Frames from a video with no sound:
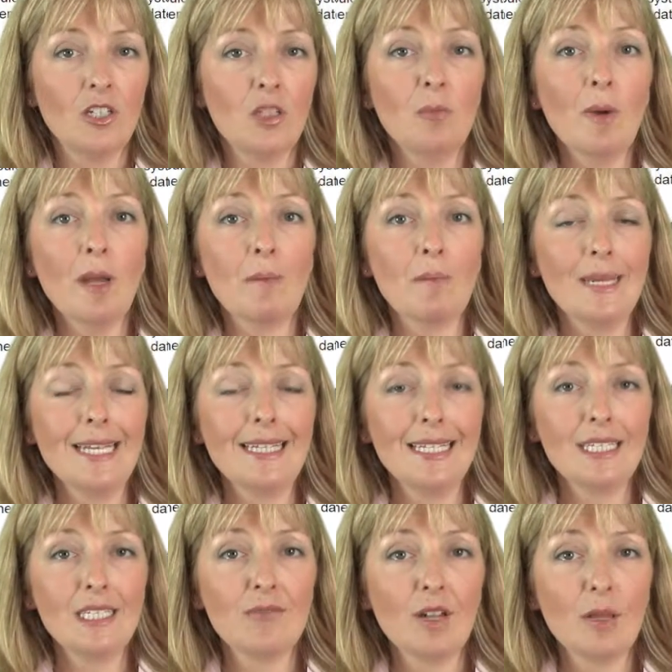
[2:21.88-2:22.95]
You might meet
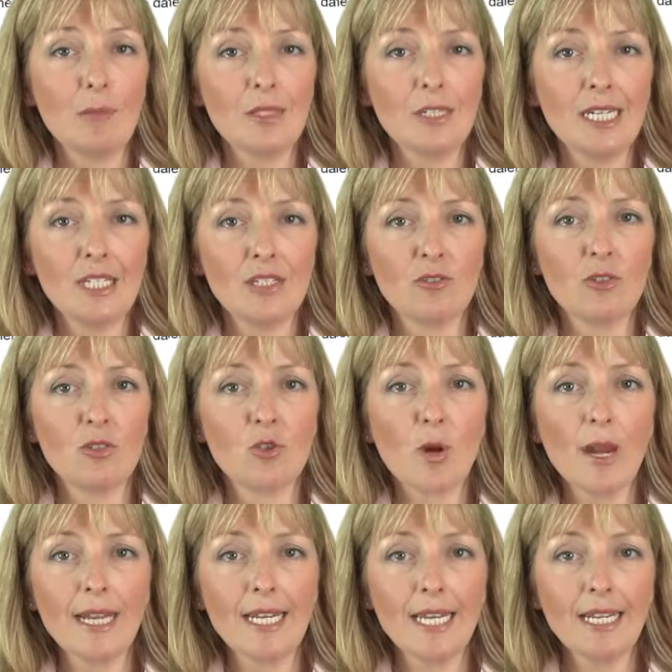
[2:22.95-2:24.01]
these development needs through
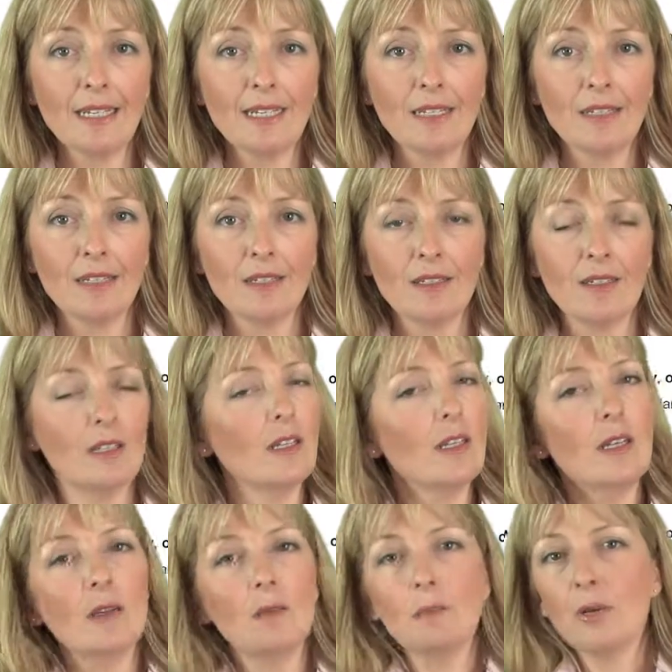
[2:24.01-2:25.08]
training,
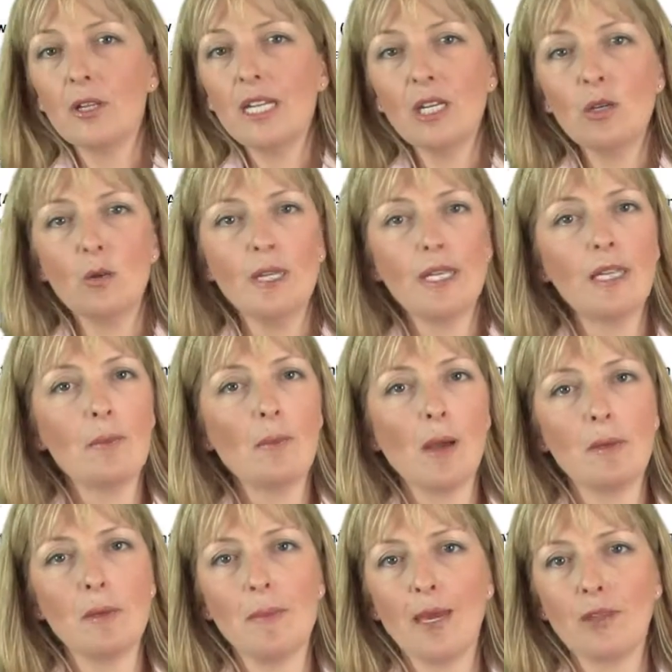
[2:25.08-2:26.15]
but equally they
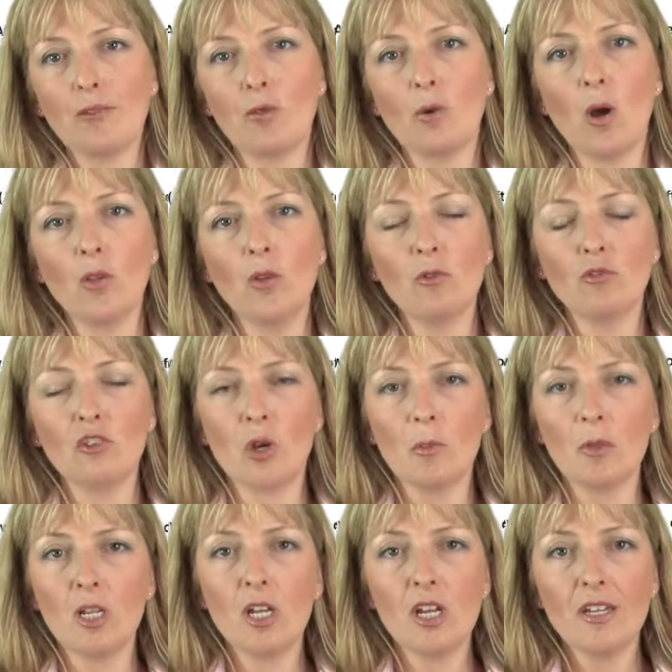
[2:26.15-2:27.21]
might be met through
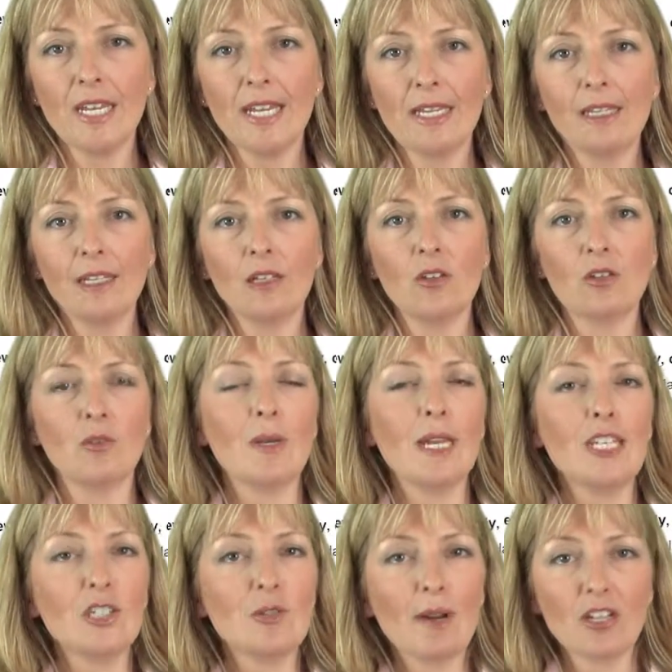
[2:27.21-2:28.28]
on-the-job learning, through
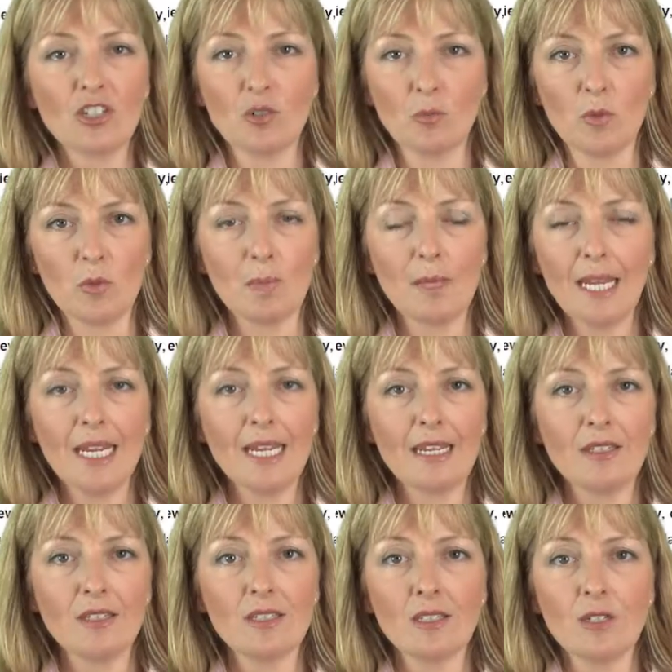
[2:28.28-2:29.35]
interaction with
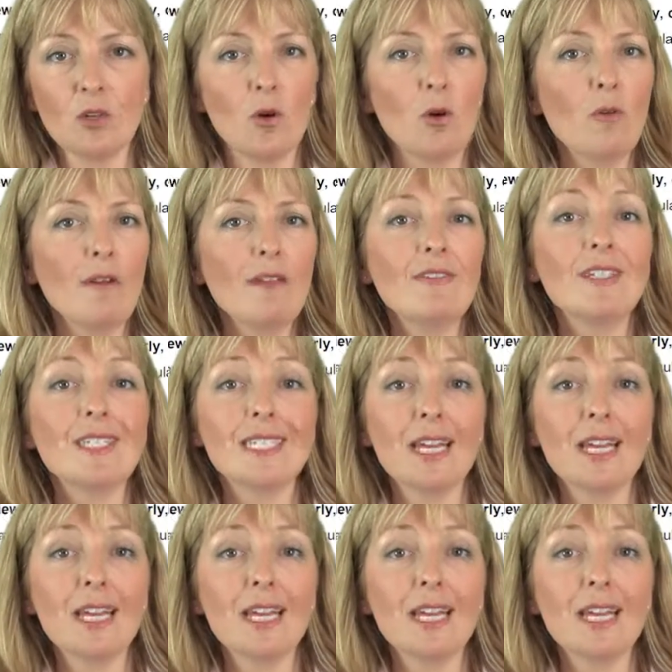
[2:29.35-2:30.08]
peers, or even